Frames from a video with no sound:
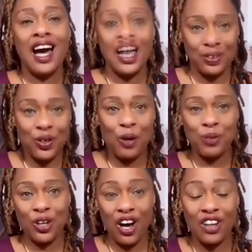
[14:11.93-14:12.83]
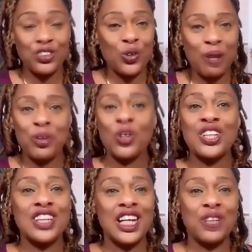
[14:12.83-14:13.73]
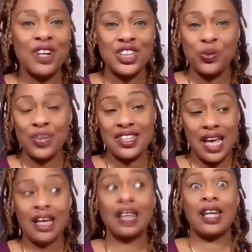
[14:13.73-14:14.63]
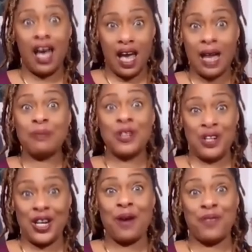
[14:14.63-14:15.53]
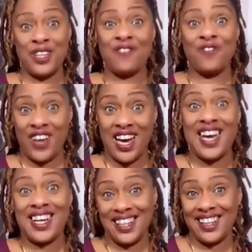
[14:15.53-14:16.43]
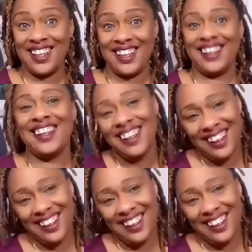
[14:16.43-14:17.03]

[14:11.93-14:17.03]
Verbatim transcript: I do hope you'll all join me on January 22nd. I'm going to be fighting.